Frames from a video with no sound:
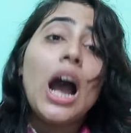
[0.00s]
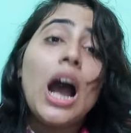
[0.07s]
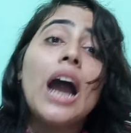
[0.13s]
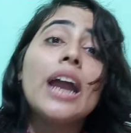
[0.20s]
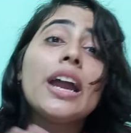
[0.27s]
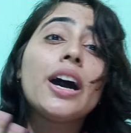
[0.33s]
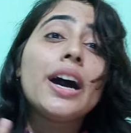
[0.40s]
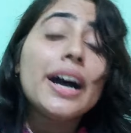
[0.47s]
I
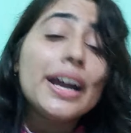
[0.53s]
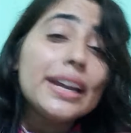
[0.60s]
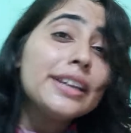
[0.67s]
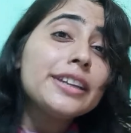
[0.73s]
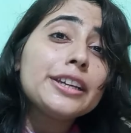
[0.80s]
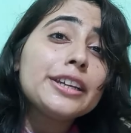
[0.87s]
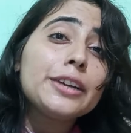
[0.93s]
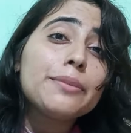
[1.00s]

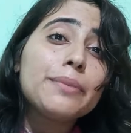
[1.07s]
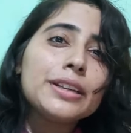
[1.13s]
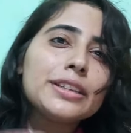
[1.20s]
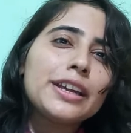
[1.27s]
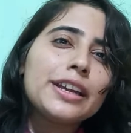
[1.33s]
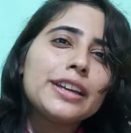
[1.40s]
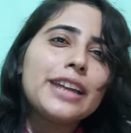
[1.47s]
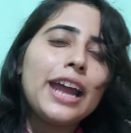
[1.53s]
highly recommend
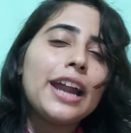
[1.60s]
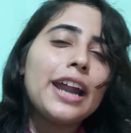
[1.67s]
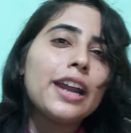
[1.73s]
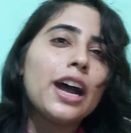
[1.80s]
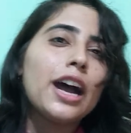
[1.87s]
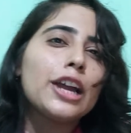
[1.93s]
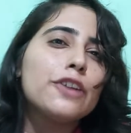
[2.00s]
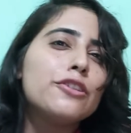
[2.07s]
it and
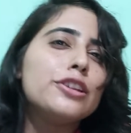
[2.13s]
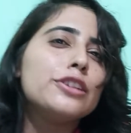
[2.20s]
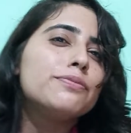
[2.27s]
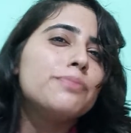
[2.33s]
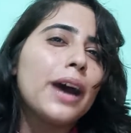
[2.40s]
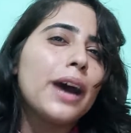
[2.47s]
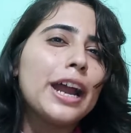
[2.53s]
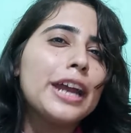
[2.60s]
I will
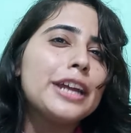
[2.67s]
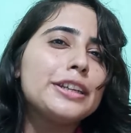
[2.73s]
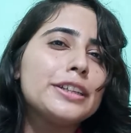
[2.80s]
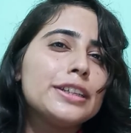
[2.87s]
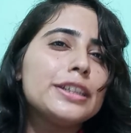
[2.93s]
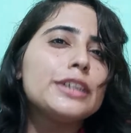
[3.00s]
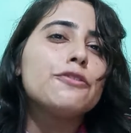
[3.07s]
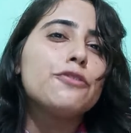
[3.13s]
buy it
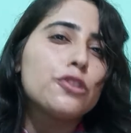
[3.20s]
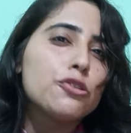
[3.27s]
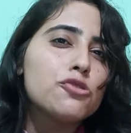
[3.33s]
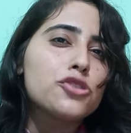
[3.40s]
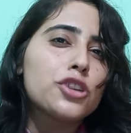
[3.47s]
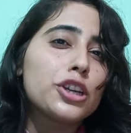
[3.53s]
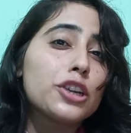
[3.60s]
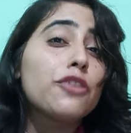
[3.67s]
in
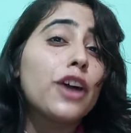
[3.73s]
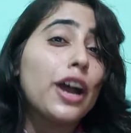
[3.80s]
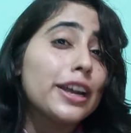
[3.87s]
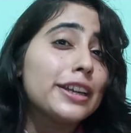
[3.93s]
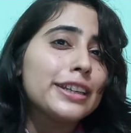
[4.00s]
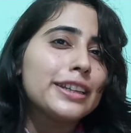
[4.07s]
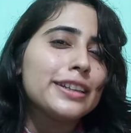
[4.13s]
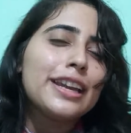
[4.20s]
future if I
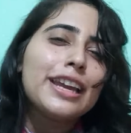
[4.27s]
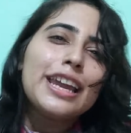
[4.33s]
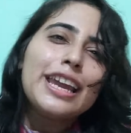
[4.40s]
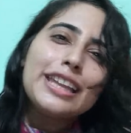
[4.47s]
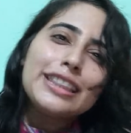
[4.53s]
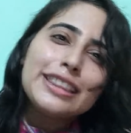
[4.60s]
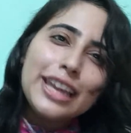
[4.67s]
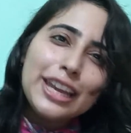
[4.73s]
need.
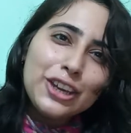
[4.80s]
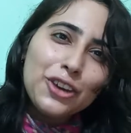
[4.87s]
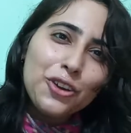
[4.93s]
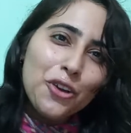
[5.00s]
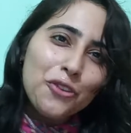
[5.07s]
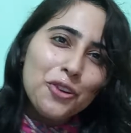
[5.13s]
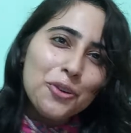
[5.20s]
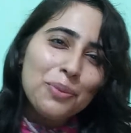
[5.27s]
Thank you
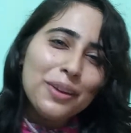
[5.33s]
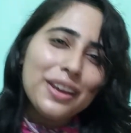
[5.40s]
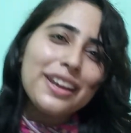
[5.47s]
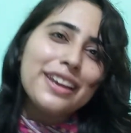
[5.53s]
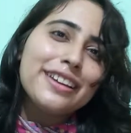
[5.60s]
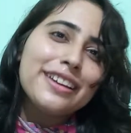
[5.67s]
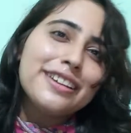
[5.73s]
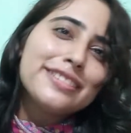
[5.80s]

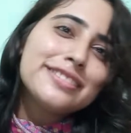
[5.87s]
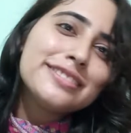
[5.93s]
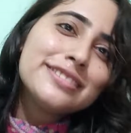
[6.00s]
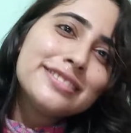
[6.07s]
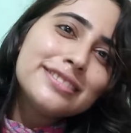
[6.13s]
Everpeak.